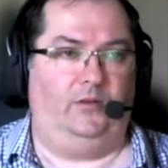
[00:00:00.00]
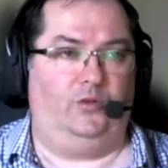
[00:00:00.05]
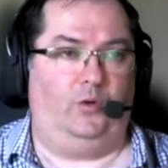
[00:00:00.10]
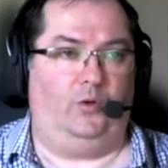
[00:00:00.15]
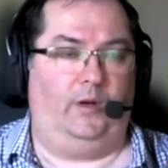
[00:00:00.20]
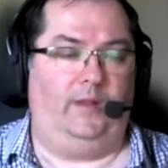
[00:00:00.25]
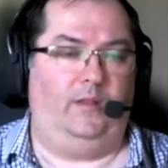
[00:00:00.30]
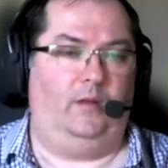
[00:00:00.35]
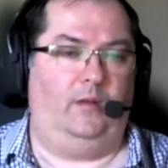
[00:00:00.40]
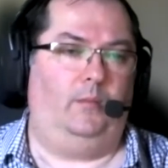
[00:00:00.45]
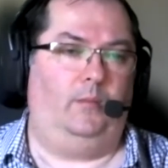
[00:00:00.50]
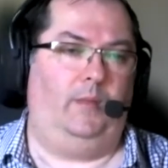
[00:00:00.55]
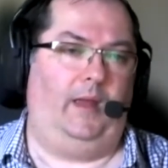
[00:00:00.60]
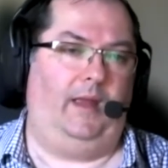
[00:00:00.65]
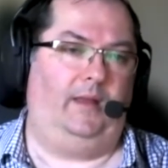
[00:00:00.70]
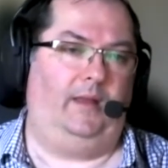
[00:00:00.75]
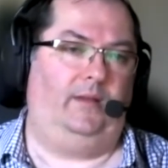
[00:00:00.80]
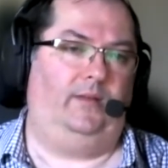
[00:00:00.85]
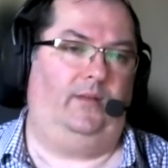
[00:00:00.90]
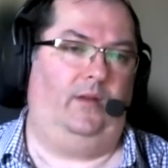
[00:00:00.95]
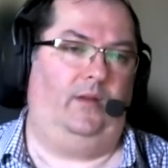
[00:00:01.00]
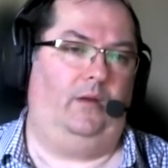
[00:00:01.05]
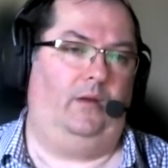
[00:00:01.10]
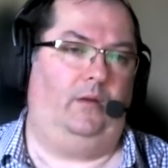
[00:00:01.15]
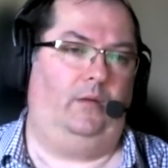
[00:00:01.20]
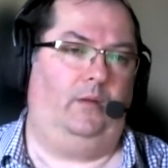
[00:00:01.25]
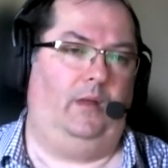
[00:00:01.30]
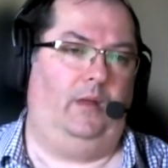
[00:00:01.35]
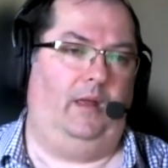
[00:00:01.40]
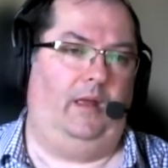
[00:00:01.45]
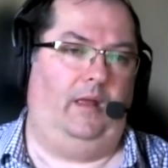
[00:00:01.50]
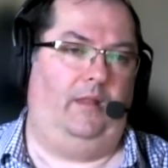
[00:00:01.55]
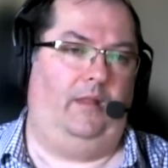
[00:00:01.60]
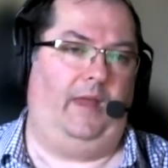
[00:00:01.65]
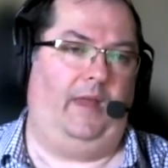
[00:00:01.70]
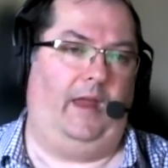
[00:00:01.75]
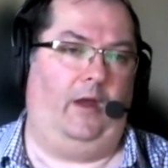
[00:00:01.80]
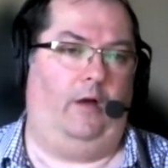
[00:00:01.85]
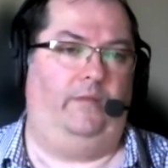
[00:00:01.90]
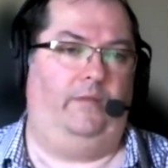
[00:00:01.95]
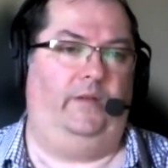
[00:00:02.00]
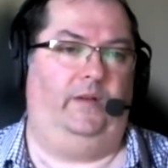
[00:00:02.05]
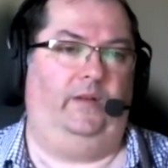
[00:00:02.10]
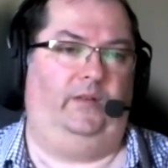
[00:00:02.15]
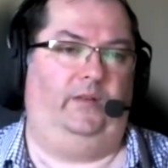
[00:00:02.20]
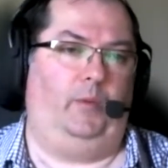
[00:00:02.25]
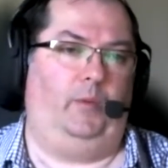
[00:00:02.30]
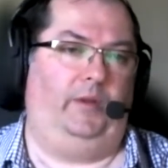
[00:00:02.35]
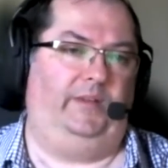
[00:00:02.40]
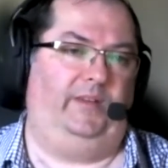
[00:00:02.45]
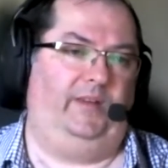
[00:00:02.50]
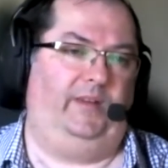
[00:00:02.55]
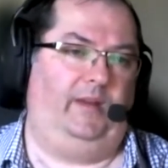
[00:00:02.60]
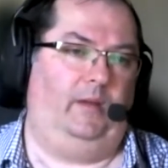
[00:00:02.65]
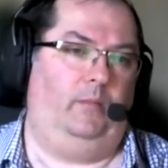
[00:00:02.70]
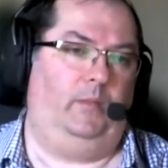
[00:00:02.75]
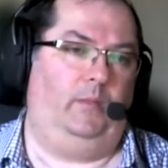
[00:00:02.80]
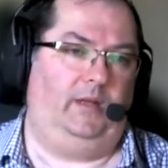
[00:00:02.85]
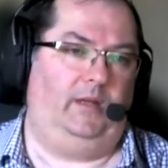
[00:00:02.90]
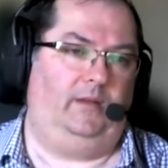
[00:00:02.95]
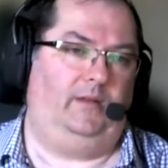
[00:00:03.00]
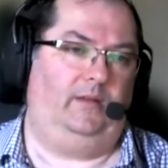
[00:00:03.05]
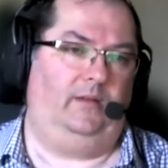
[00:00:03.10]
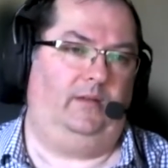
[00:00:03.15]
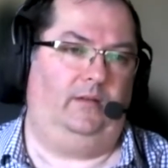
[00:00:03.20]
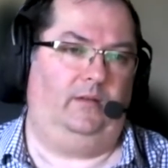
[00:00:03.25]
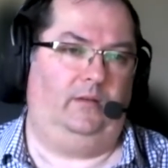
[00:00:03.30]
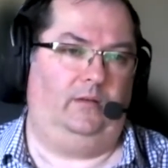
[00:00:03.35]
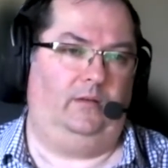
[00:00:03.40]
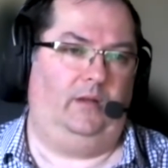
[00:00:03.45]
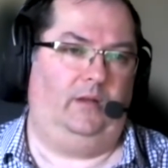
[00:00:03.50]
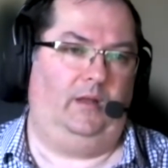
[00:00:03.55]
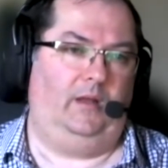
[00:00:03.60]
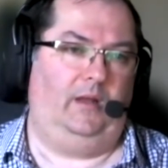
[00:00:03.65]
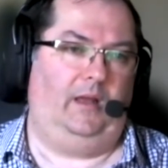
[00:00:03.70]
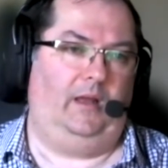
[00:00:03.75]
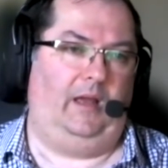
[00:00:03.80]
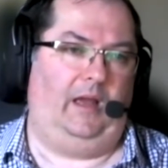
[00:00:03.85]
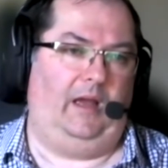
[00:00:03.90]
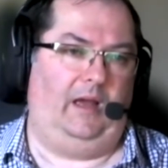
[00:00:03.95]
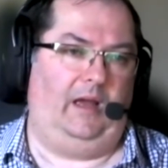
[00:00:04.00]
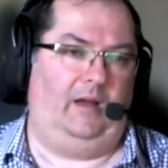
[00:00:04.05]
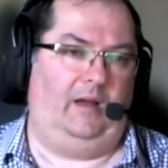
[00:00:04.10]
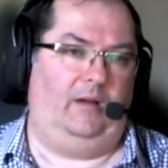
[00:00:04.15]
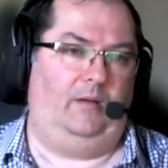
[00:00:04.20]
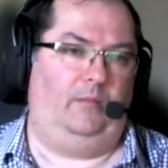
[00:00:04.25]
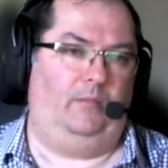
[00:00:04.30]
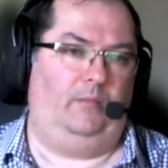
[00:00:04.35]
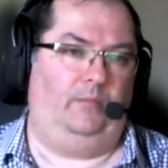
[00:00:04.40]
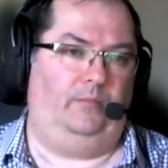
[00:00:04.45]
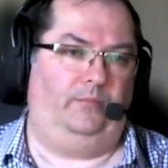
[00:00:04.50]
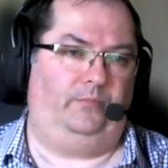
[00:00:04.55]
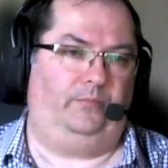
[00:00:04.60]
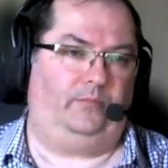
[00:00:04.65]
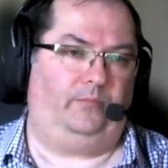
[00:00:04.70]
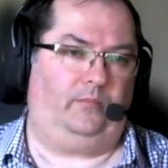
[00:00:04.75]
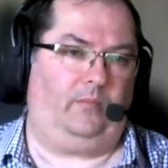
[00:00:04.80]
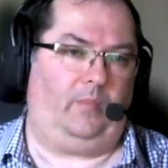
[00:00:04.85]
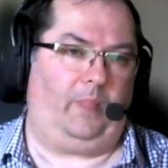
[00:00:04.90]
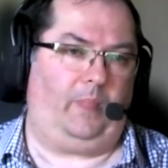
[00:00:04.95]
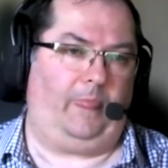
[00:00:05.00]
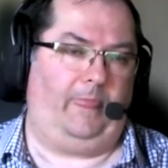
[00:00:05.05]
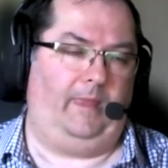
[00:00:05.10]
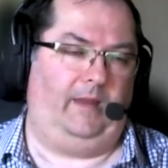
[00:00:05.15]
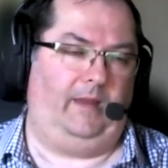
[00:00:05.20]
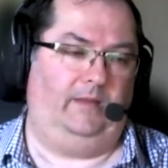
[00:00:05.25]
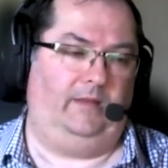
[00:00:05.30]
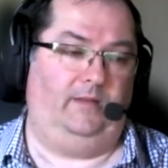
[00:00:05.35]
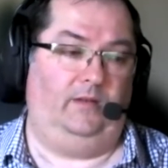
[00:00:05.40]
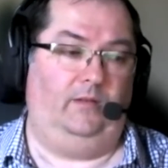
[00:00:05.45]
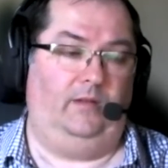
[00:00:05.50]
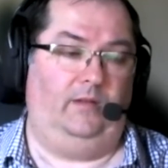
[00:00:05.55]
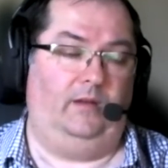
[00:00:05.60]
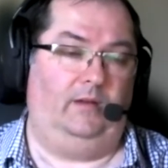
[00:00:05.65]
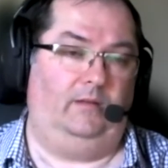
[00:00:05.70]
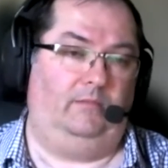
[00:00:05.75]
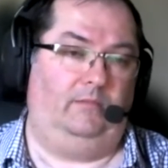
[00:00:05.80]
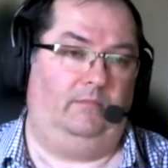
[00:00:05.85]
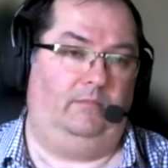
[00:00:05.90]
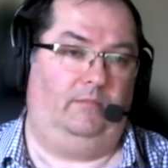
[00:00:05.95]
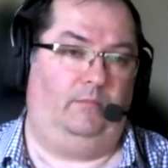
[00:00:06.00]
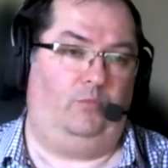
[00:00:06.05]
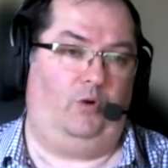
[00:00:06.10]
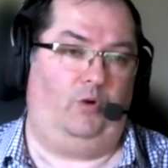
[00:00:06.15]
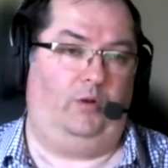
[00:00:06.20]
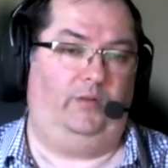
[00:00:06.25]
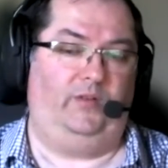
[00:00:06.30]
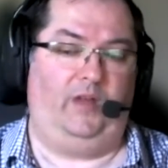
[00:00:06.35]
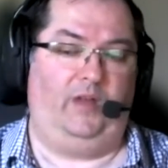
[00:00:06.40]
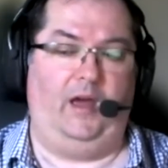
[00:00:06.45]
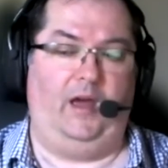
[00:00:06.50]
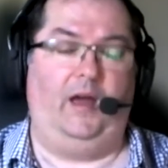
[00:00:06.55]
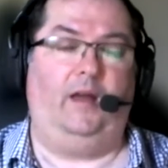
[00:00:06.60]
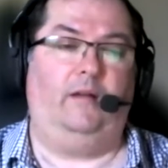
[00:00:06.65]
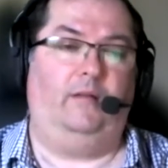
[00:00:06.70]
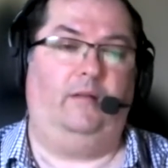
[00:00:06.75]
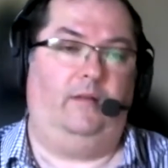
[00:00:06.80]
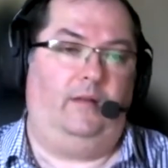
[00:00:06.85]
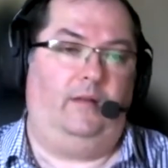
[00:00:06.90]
join them, and so they offered to sponsor him into um, into the Bronze Guard.